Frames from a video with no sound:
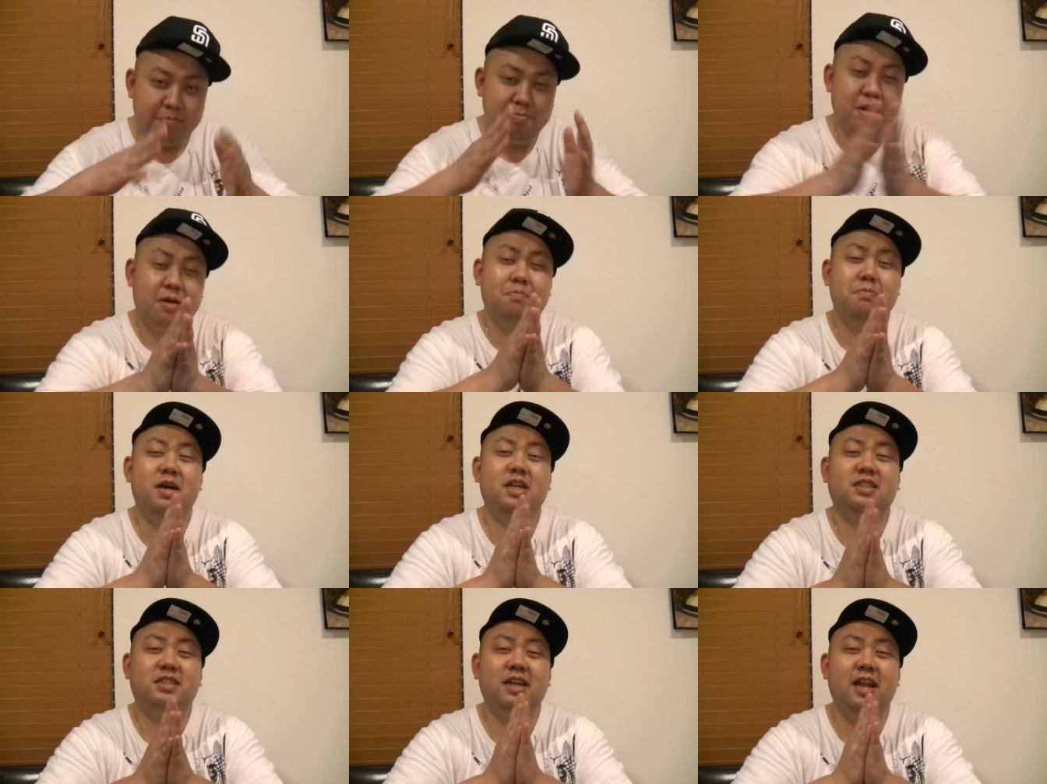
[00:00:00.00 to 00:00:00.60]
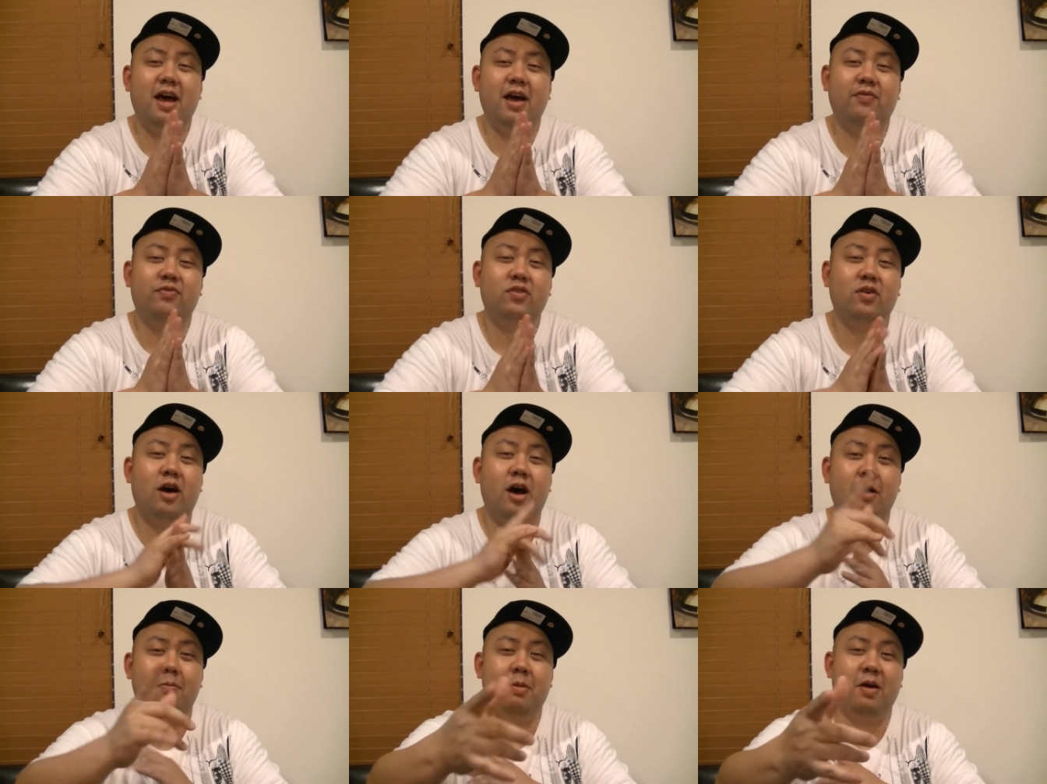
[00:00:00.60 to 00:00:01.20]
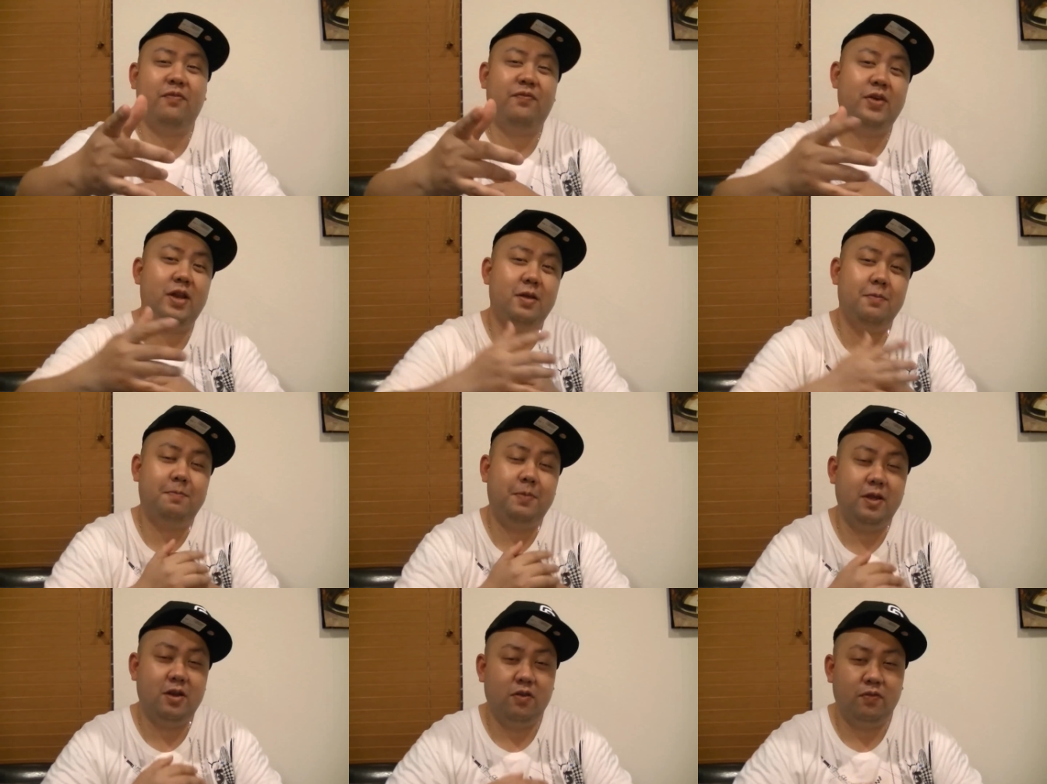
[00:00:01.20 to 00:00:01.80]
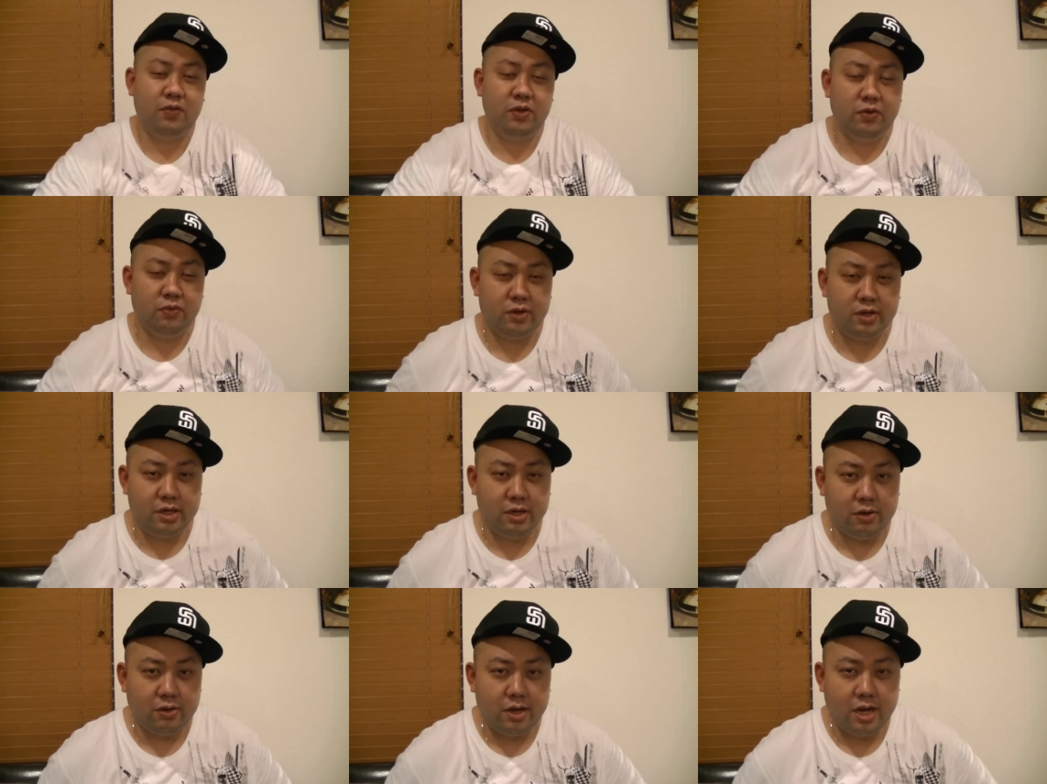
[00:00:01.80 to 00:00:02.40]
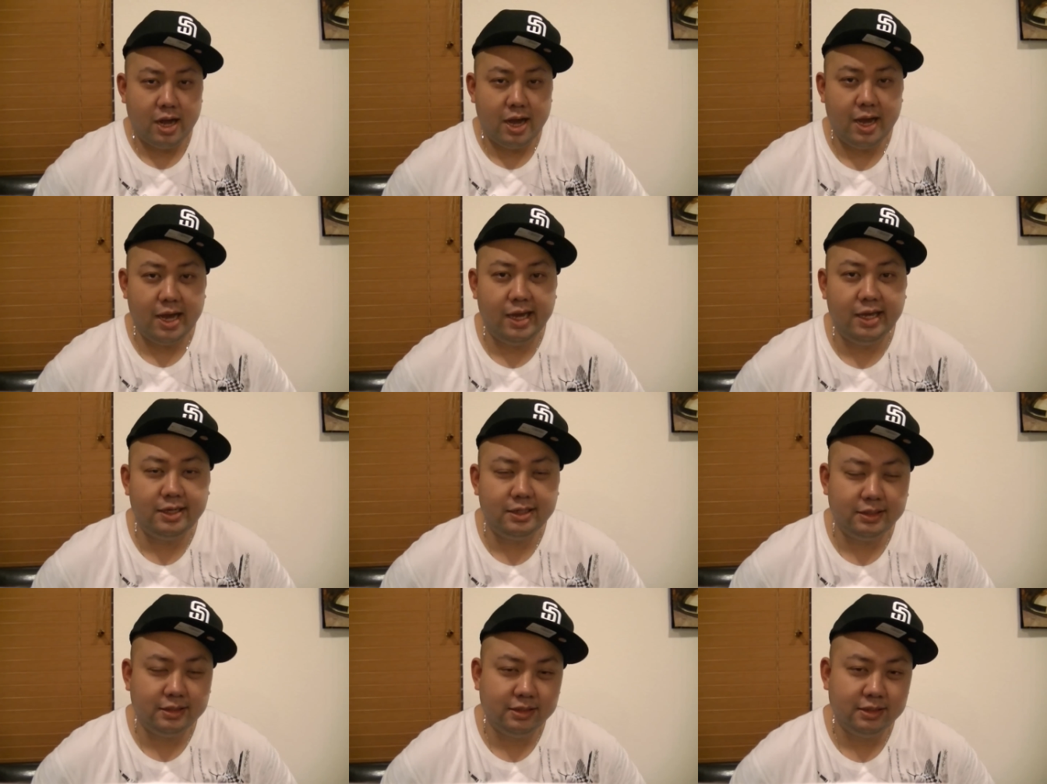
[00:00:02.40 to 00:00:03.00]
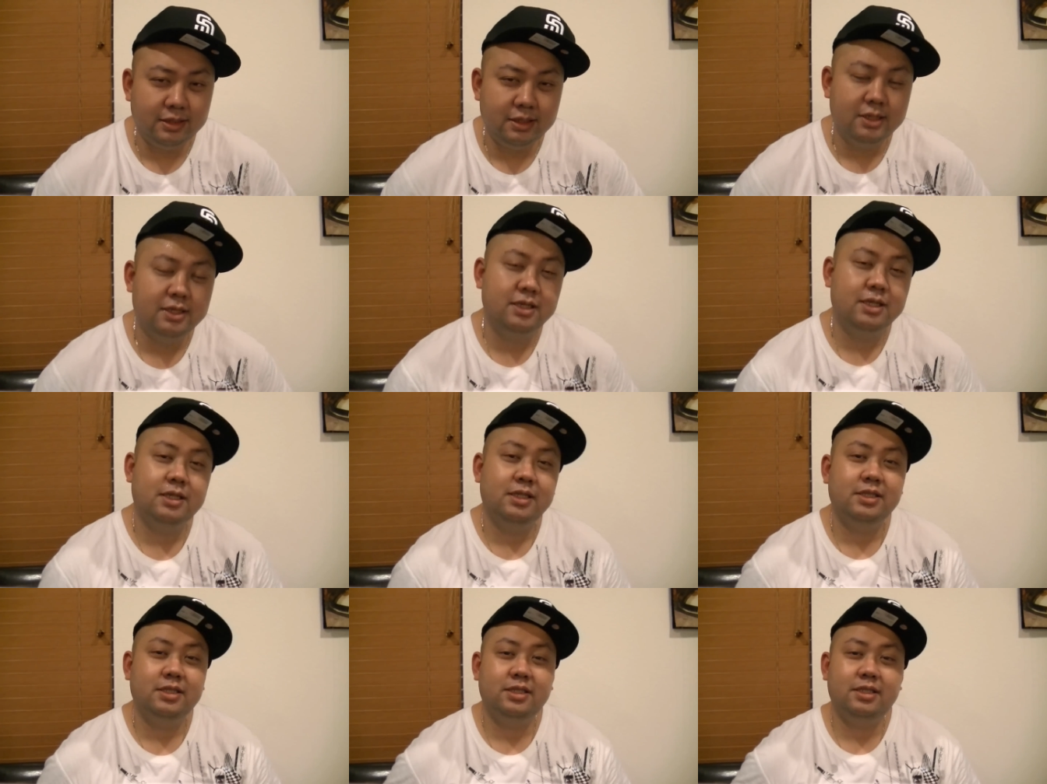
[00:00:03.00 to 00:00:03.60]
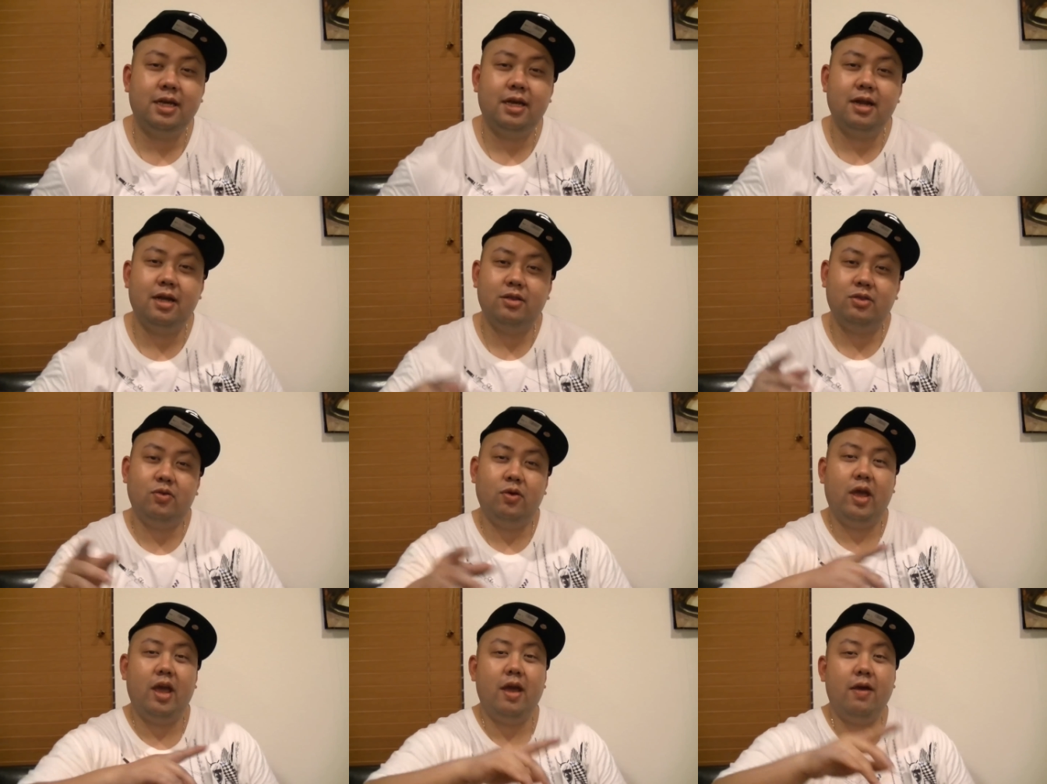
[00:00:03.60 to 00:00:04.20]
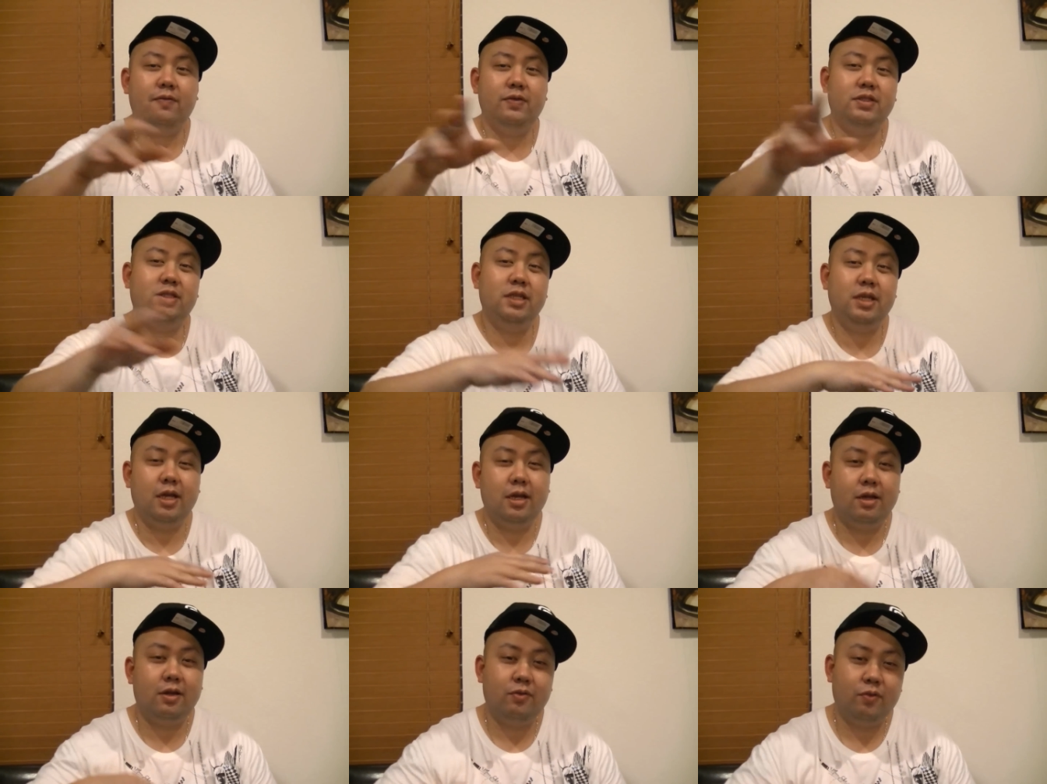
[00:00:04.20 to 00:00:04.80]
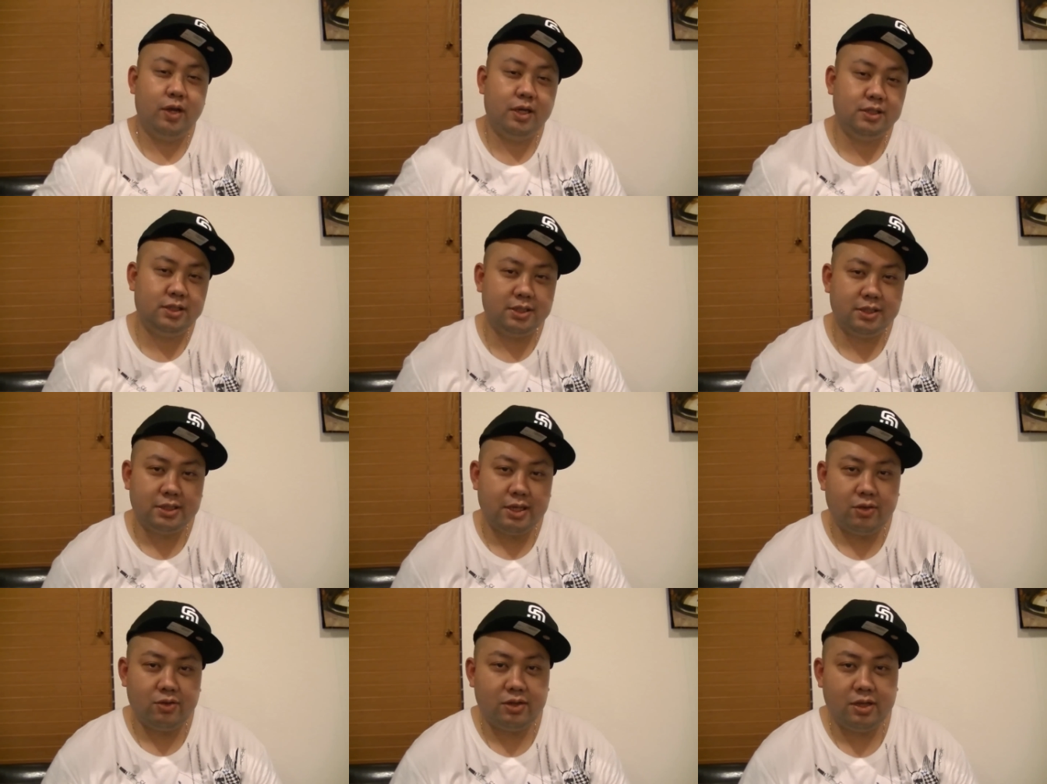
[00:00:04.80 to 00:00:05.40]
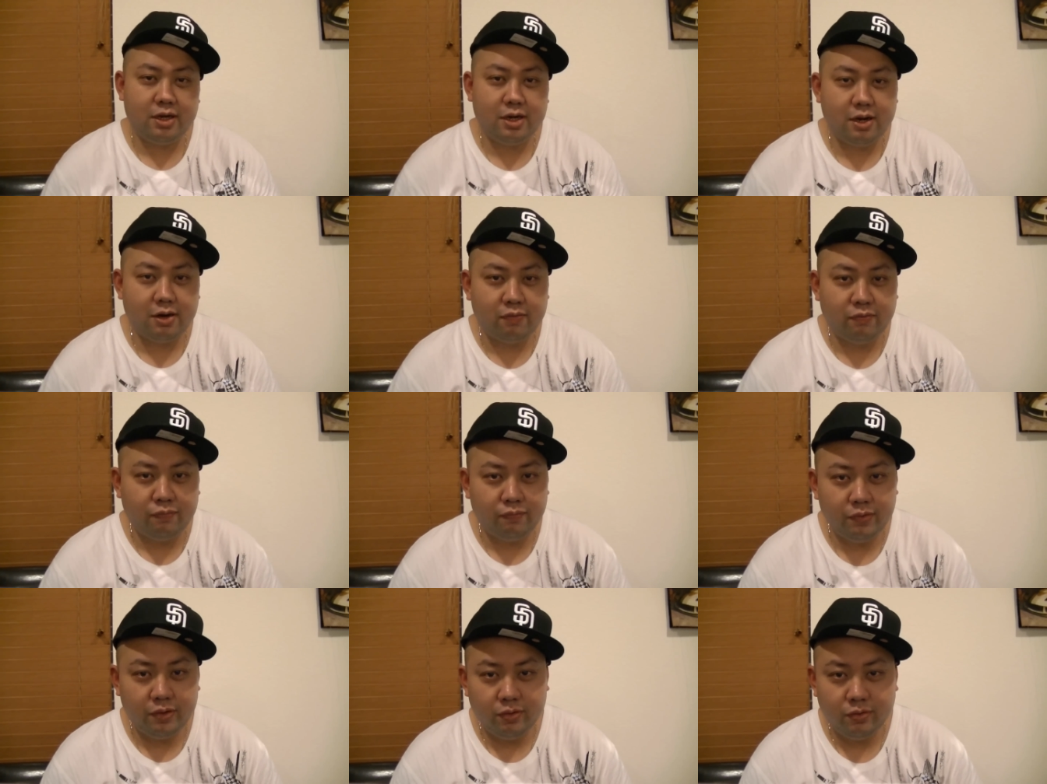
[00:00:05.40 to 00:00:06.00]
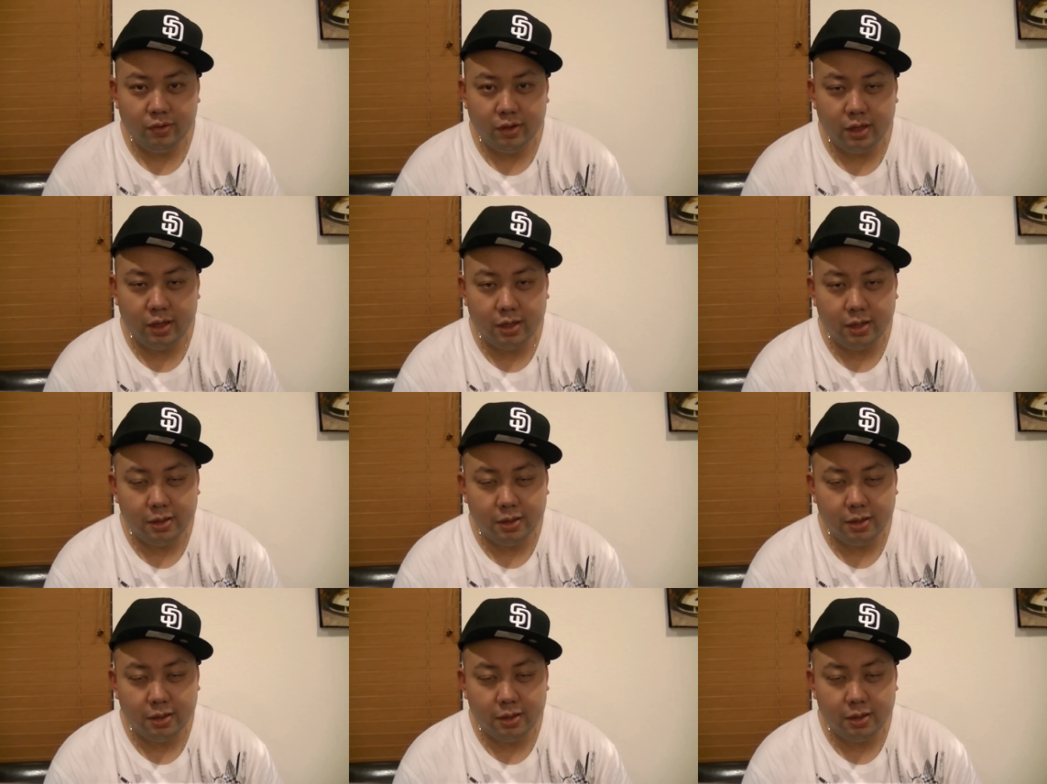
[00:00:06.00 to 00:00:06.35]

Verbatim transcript: But much love to all my Filipino viewers though, alright? Shout out to every single races out there that view